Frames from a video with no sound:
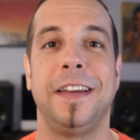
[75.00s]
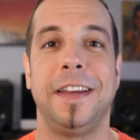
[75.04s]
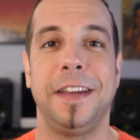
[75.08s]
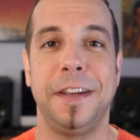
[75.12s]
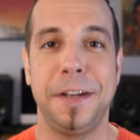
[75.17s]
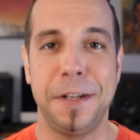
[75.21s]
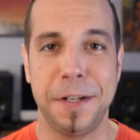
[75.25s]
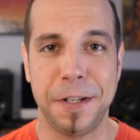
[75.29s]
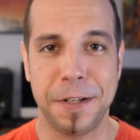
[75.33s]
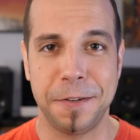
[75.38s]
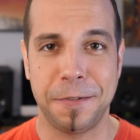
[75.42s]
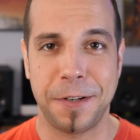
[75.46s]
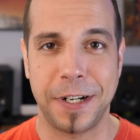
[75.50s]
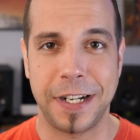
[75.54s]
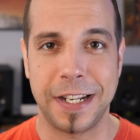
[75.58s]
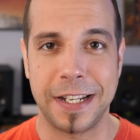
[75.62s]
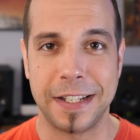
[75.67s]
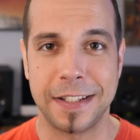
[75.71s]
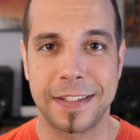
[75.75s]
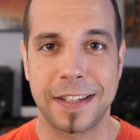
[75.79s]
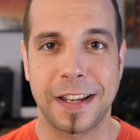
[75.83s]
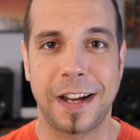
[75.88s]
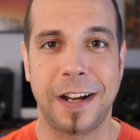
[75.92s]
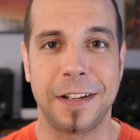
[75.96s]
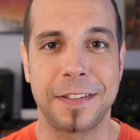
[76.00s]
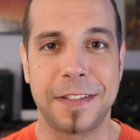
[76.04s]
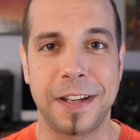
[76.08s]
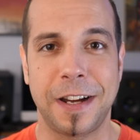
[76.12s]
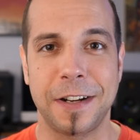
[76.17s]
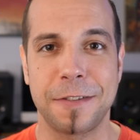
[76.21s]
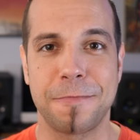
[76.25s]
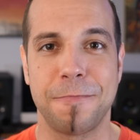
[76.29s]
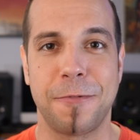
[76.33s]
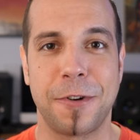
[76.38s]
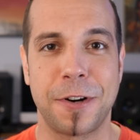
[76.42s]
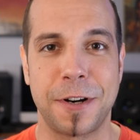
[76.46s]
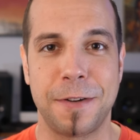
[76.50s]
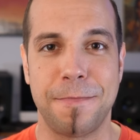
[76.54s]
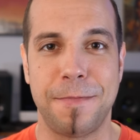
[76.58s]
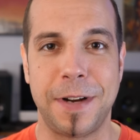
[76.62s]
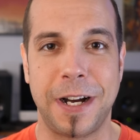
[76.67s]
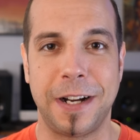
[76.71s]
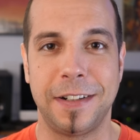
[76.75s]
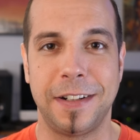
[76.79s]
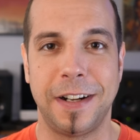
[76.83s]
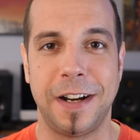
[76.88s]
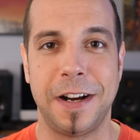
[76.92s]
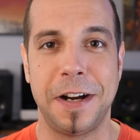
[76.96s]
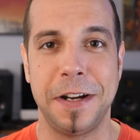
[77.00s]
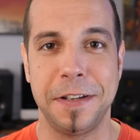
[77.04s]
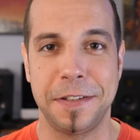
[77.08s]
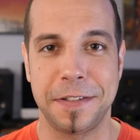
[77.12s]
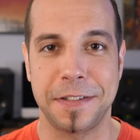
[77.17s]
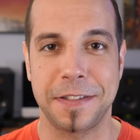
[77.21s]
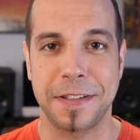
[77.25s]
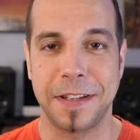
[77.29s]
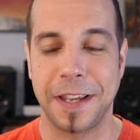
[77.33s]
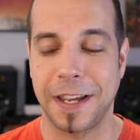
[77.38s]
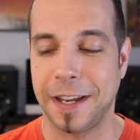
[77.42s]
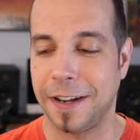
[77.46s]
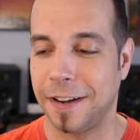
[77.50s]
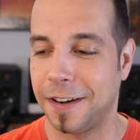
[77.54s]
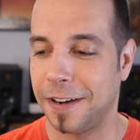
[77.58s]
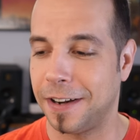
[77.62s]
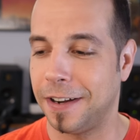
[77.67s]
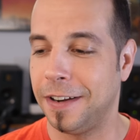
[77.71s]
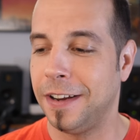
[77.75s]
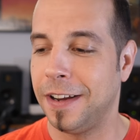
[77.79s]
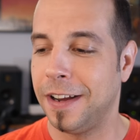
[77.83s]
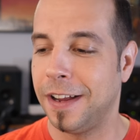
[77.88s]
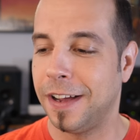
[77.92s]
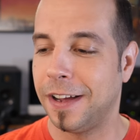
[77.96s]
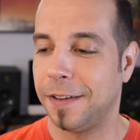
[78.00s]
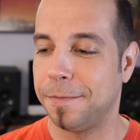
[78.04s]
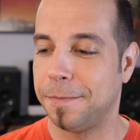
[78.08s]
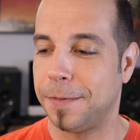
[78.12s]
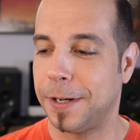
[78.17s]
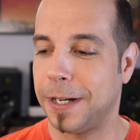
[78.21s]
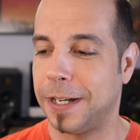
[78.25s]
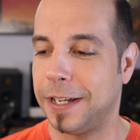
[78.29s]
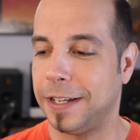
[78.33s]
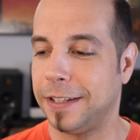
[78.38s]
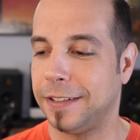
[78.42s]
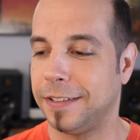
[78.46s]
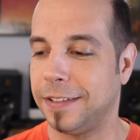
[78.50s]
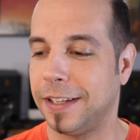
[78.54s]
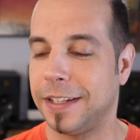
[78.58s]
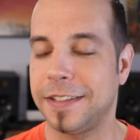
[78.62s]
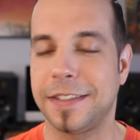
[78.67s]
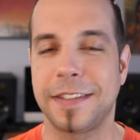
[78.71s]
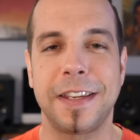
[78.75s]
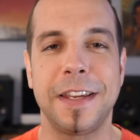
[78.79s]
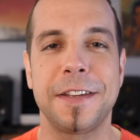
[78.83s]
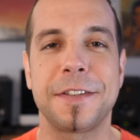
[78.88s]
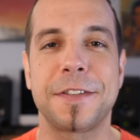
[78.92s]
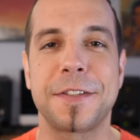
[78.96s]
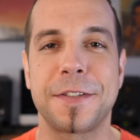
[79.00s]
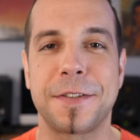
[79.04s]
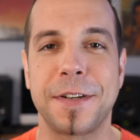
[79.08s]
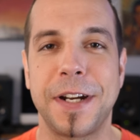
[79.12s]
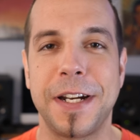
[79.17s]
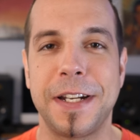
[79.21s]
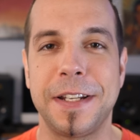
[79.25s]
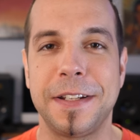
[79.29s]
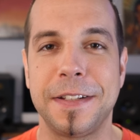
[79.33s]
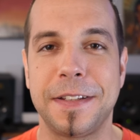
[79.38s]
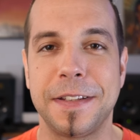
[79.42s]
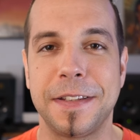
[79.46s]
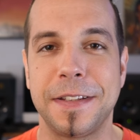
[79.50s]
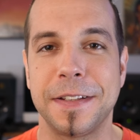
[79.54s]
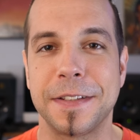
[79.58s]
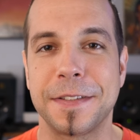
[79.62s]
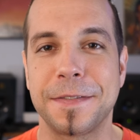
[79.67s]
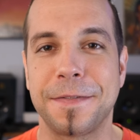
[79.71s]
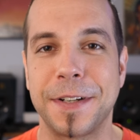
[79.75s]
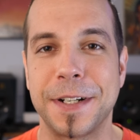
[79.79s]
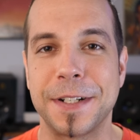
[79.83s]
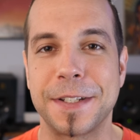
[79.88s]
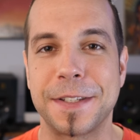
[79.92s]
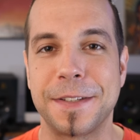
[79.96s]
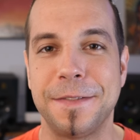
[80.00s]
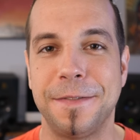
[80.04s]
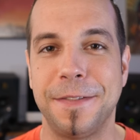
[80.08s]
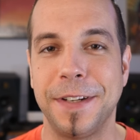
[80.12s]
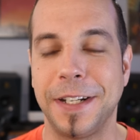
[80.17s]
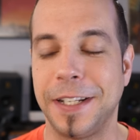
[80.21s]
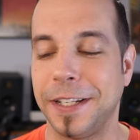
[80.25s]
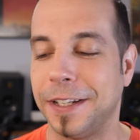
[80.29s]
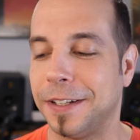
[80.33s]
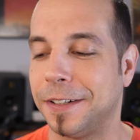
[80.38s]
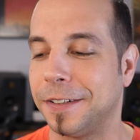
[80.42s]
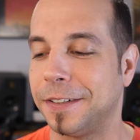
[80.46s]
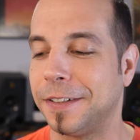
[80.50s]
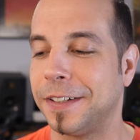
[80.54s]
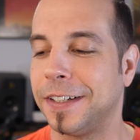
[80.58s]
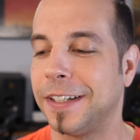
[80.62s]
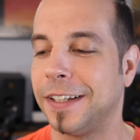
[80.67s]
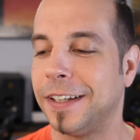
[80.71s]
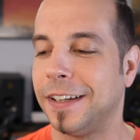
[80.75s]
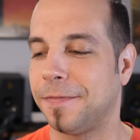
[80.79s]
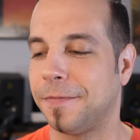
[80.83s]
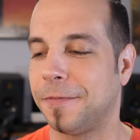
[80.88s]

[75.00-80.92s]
Anyways, I'll talk more about us later, but let's get straight into this first video.